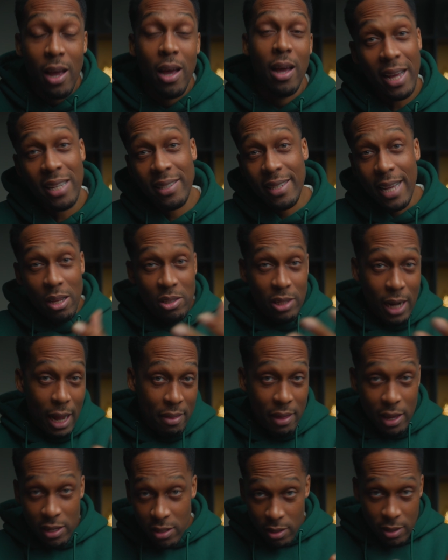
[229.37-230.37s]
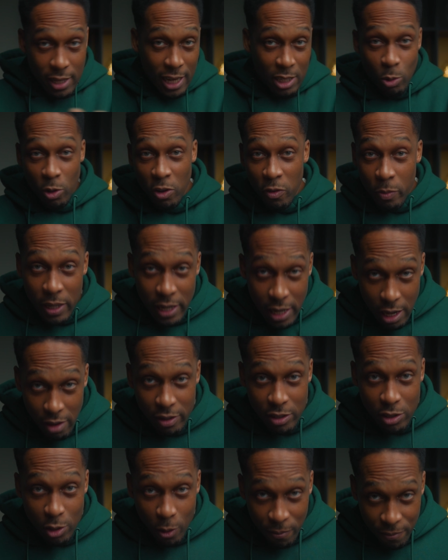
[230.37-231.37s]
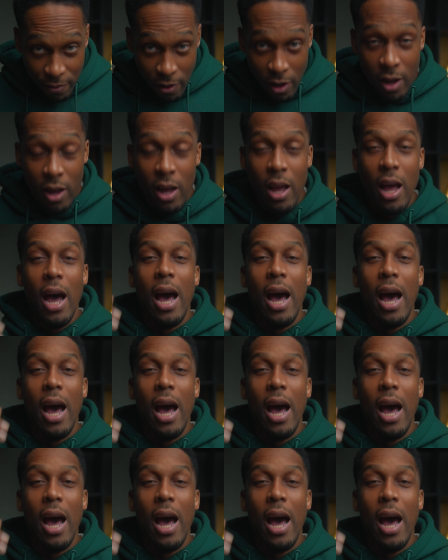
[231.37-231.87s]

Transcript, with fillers: That sounds like this, that's what you've been hearing so far.